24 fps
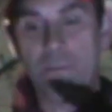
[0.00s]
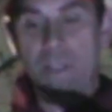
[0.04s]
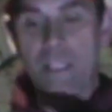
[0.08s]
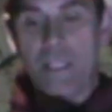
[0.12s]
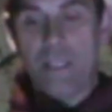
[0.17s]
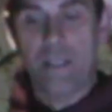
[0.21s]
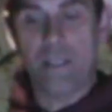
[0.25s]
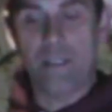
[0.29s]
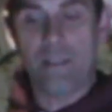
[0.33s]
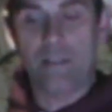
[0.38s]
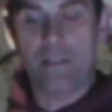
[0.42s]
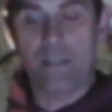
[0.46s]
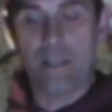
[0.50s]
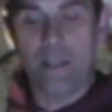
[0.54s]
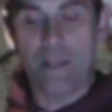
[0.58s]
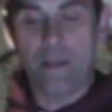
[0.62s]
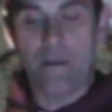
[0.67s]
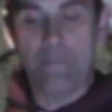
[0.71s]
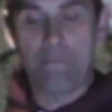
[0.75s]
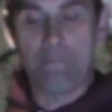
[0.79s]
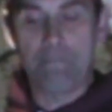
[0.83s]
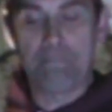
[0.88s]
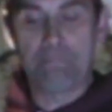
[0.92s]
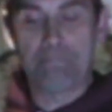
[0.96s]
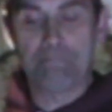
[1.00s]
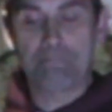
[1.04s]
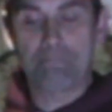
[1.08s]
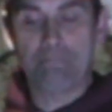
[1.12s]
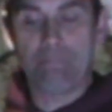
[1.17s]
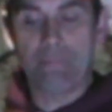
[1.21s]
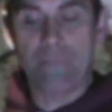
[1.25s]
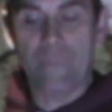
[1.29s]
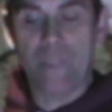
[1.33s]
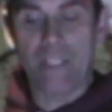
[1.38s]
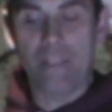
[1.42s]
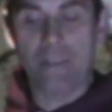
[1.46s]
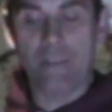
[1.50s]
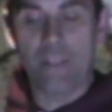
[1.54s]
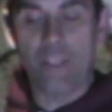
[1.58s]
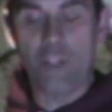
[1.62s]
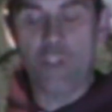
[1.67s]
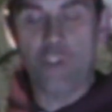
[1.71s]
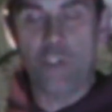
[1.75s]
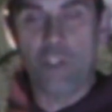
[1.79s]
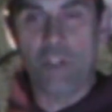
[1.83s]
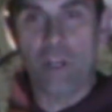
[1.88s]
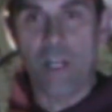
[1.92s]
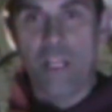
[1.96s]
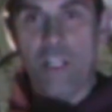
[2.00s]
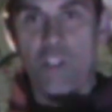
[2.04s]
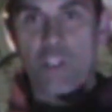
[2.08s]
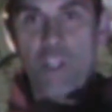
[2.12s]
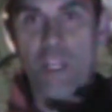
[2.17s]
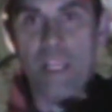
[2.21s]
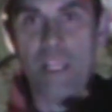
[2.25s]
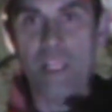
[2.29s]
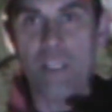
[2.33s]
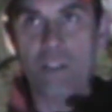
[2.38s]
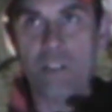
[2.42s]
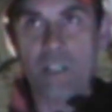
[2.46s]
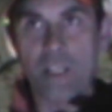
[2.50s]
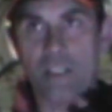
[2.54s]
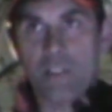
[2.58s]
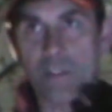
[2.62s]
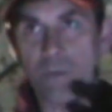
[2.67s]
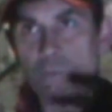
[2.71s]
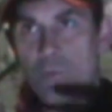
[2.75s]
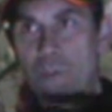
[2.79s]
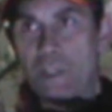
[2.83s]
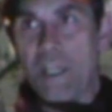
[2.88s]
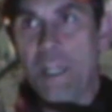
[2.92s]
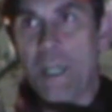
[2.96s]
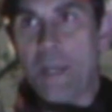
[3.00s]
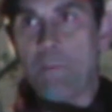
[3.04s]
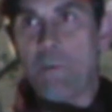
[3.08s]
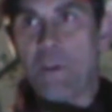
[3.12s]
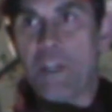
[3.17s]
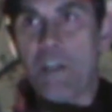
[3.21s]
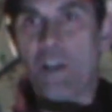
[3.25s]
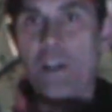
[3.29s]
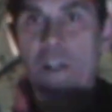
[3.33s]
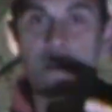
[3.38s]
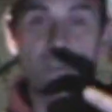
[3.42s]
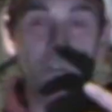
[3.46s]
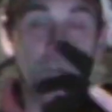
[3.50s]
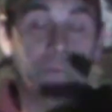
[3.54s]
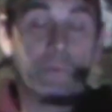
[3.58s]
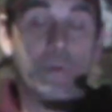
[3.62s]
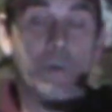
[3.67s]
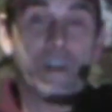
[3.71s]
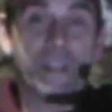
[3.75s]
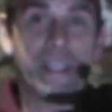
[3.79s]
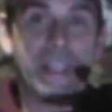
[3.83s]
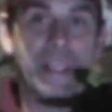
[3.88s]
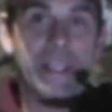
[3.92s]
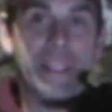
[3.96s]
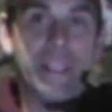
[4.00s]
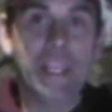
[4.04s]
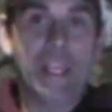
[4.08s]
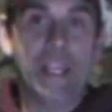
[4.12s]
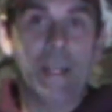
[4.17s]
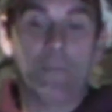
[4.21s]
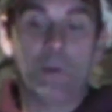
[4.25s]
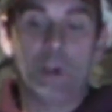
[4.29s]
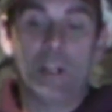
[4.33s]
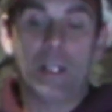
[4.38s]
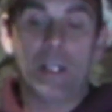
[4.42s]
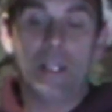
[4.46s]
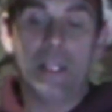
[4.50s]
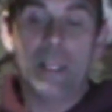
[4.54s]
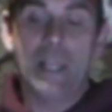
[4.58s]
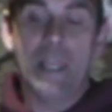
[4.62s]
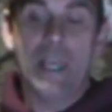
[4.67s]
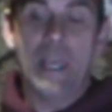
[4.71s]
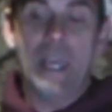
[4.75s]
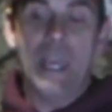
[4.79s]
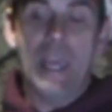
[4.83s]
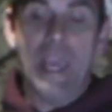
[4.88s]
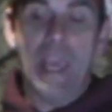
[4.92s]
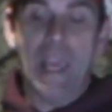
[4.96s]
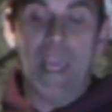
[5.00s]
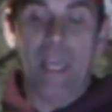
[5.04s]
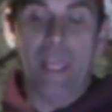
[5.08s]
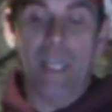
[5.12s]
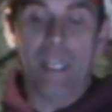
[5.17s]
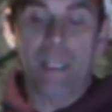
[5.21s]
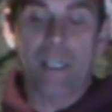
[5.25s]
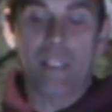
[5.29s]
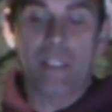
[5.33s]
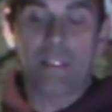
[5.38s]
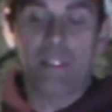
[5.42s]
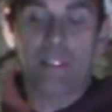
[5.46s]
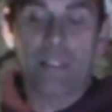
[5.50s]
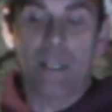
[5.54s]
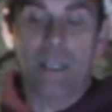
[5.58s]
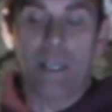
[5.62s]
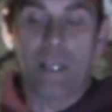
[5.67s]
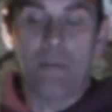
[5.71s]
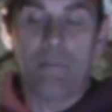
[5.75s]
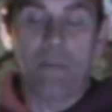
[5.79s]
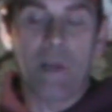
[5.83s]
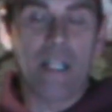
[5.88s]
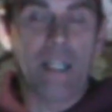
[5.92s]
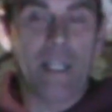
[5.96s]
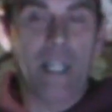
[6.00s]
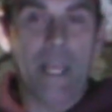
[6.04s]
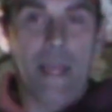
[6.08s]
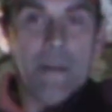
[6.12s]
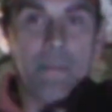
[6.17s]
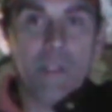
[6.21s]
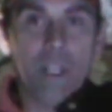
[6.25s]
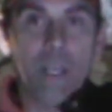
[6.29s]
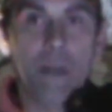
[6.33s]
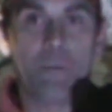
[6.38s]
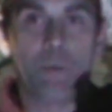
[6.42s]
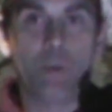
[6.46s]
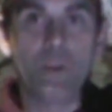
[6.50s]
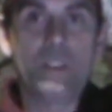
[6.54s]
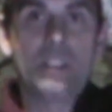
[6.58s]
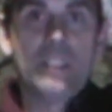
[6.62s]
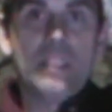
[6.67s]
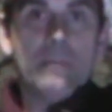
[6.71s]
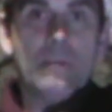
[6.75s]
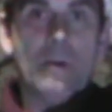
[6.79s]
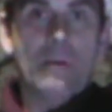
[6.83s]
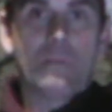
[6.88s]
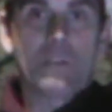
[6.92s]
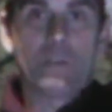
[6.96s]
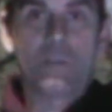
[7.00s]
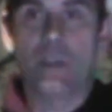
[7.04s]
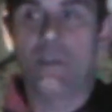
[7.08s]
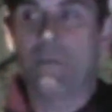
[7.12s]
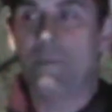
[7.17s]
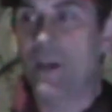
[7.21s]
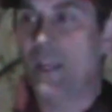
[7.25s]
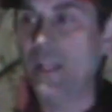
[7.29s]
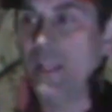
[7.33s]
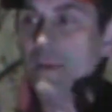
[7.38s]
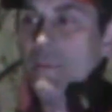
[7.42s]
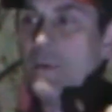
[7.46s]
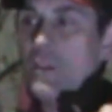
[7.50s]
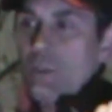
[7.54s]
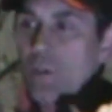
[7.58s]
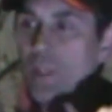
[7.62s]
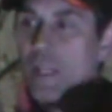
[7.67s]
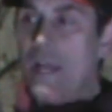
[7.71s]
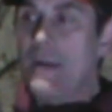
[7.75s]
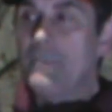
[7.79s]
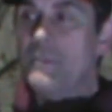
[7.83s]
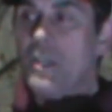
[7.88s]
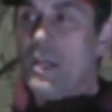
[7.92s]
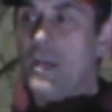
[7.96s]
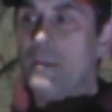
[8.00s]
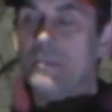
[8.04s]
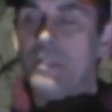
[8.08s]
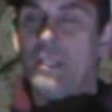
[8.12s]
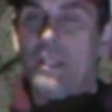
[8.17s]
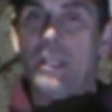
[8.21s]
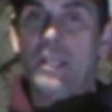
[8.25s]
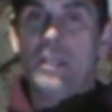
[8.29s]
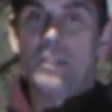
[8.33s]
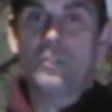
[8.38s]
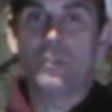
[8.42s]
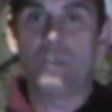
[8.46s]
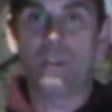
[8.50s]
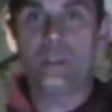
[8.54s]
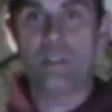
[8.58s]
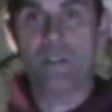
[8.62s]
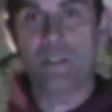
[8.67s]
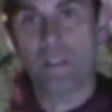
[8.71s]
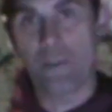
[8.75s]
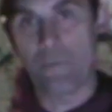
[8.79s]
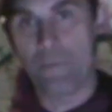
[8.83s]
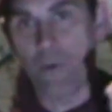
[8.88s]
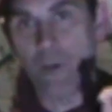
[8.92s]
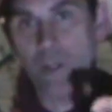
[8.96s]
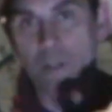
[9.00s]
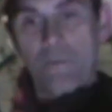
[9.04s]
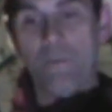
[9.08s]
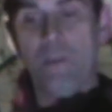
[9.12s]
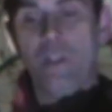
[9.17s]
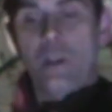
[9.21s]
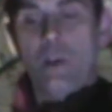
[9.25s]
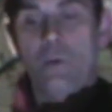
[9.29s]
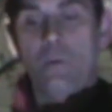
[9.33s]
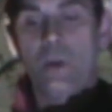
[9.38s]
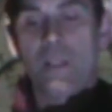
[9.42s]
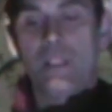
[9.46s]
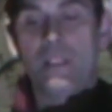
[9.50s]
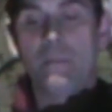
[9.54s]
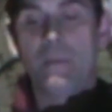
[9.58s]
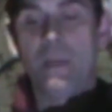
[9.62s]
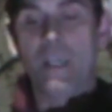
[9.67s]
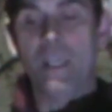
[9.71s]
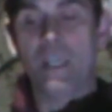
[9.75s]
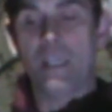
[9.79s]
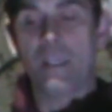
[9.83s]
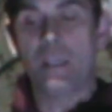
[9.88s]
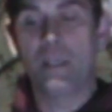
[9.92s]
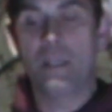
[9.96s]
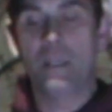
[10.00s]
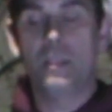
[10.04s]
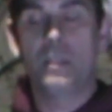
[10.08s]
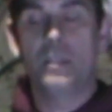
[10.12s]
because this year I got some new camera gear, I got a new 4K camera, and my laptop couldn't keep up with it. So I finally got my new laptop today, so this is the first video I wanted to make